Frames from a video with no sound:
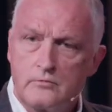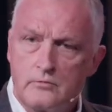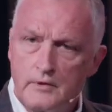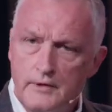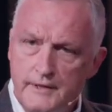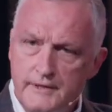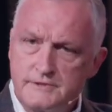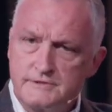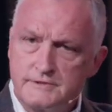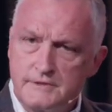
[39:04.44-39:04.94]

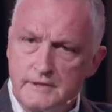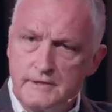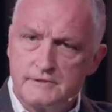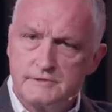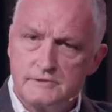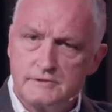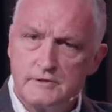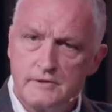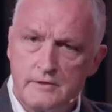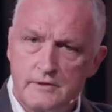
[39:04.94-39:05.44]
release
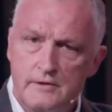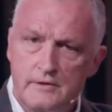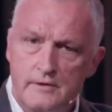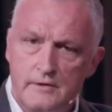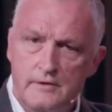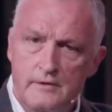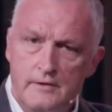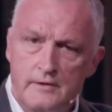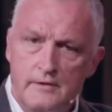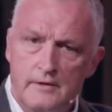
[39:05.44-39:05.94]
this.
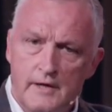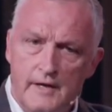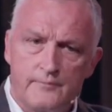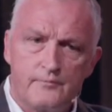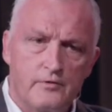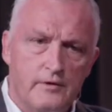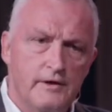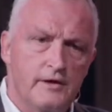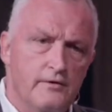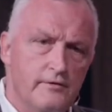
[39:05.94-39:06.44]
I
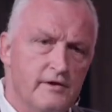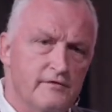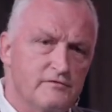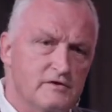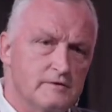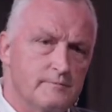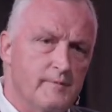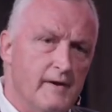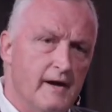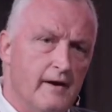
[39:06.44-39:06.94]
pray He'll give
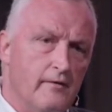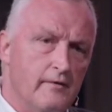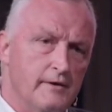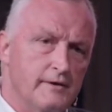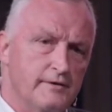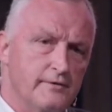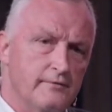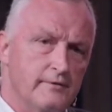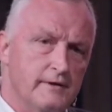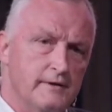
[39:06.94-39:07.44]
you the power to
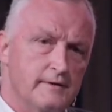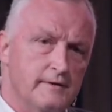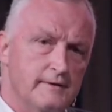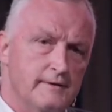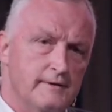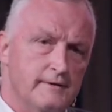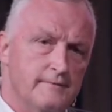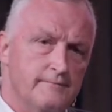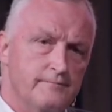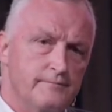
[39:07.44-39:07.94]
do it.
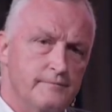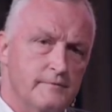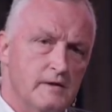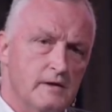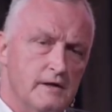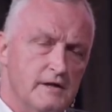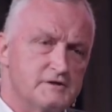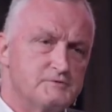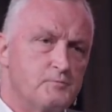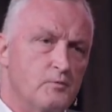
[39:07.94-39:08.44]

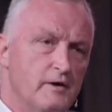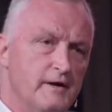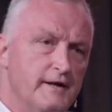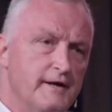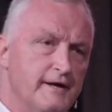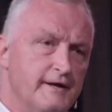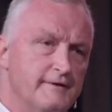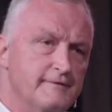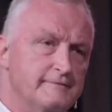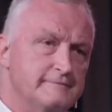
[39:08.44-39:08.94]
Let's pray
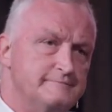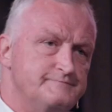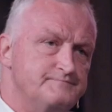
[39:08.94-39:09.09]
together.